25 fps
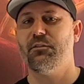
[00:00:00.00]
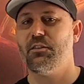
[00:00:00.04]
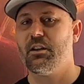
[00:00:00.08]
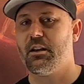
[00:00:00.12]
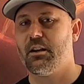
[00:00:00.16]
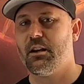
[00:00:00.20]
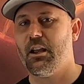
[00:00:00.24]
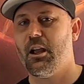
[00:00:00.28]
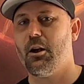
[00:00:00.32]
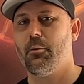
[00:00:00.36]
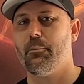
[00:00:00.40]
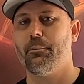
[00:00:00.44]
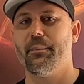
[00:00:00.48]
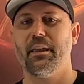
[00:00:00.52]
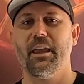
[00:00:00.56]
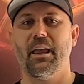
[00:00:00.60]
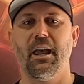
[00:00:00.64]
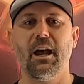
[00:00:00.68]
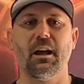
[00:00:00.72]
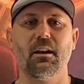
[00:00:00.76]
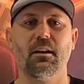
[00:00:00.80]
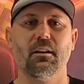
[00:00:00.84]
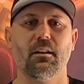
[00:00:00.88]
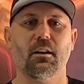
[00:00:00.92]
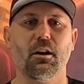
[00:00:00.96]
If you could help
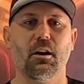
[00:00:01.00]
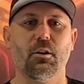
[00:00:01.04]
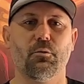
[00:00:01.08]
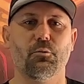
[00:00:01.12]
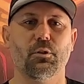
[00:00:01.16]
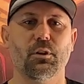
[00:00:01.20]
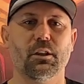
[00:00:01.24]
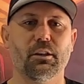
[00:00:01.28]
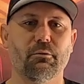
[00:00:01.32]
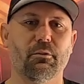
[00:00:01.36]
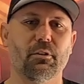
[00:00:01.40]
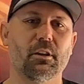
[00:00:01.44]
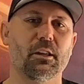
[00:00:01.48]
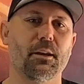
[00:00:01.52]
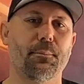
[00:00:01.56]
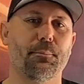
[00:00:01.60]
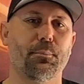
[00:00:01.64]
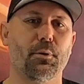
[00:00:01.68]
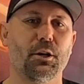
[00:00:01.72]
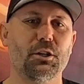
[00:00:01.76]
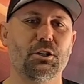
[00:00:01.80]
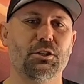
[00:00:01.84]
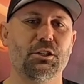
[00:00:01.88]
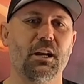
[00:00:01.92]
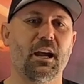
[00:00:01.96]
me out, I'd really, really
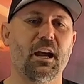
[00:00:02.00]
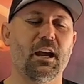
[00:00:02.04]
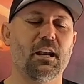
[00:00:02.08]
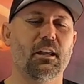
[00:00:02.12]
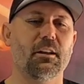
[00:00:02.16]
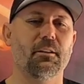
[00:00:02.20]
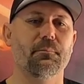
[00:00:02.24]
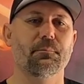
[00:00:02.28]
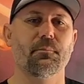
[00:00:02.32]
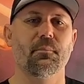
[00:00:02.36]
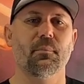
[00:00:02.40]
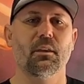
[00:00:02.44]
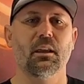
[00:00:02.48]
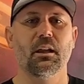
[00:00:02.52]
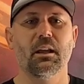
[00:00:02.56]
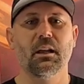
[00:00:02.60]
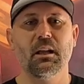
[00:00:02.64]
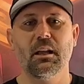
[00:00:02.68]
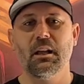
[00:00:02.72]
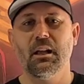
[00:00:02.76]
appreciate it.